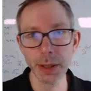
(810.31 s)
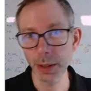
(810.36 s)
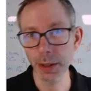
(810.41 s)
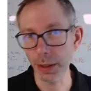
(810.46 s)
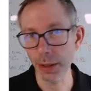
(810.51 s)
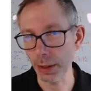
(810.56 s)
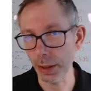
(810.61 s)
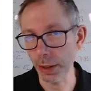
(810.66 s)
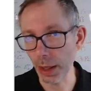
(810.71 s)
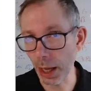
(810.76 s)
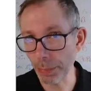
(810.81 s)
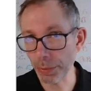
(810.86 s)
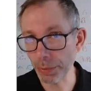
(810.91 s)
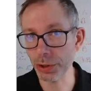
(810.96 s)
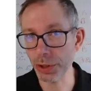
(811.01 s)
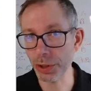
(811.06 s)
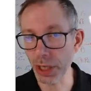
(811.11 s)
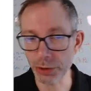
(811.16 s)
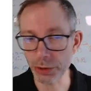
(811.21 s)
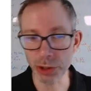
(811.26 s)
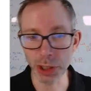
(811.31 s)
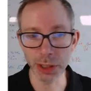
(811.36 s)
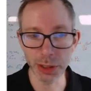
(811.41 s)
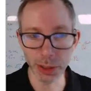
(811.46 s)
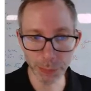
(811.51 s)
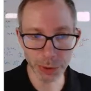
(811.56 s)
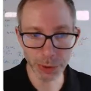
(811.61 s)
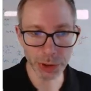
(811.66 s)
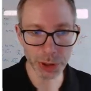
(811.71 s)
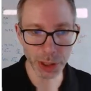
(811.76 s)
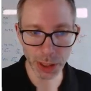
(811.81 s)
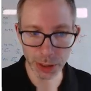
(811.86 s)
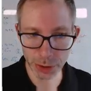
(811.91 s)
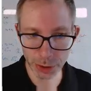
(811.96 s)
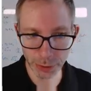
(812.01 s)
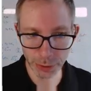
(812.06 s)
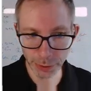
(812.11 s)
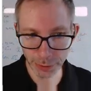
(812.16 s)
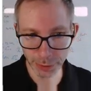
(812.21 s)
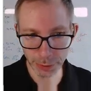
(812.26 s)
appreciation and
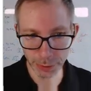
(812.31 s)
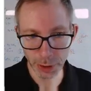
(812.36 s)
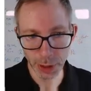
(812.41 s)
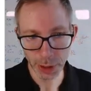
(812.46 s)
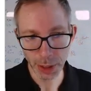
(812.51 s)
depreciations.